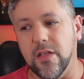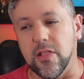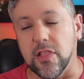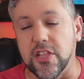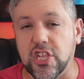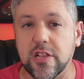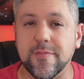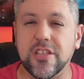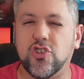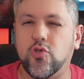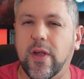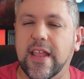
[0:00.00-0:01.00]

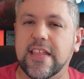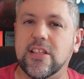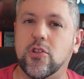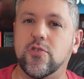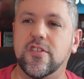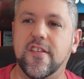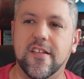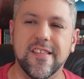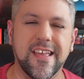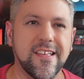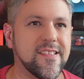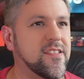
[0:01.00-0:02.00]
legitimately training and learning
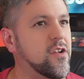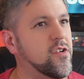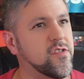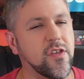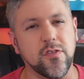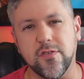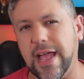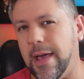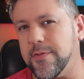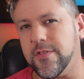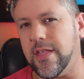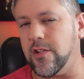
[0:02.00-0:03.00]
techniques, there's other
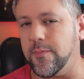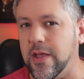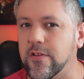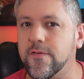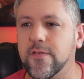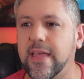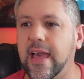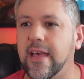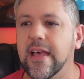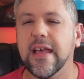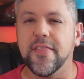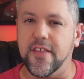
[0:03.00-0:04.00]
apps that are better for
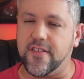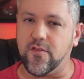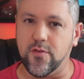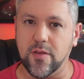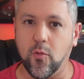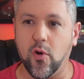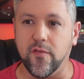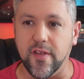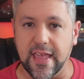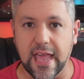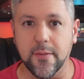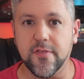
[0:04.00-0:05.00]
that. This is really more of a
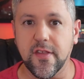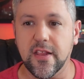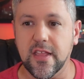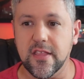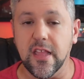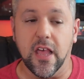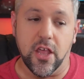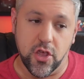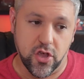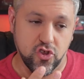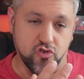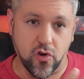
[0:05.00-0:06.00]
game setting.
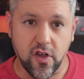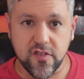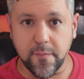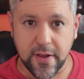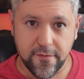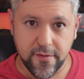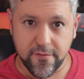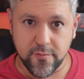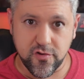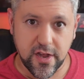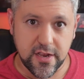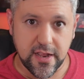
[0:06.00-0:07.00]
You can draw some benefit
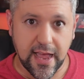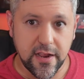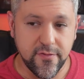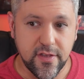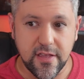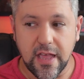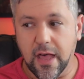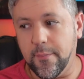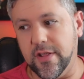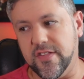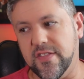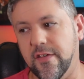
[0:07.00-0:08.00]
from training out of it,
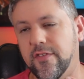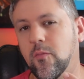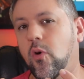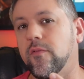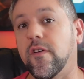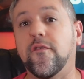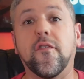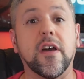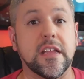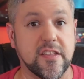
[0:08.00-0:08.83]
but it's definitely more of a fun